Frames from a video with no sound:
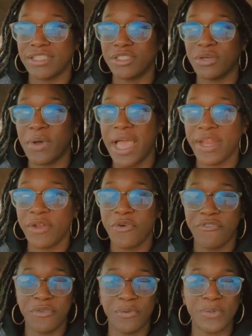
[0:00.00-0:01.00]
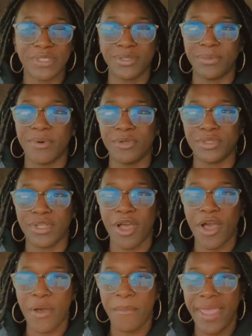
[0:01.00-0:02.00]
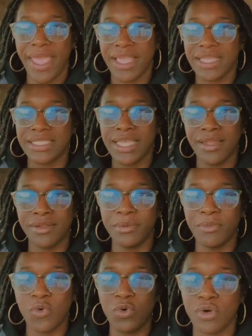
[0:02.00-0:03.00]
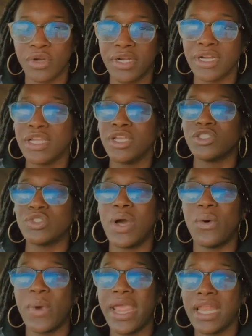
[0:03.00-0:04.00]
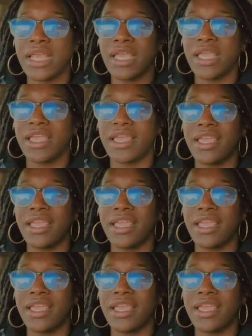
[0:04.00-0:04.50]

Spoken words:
so I didn't know if you was supposed to call back and tell them, or, so I waited.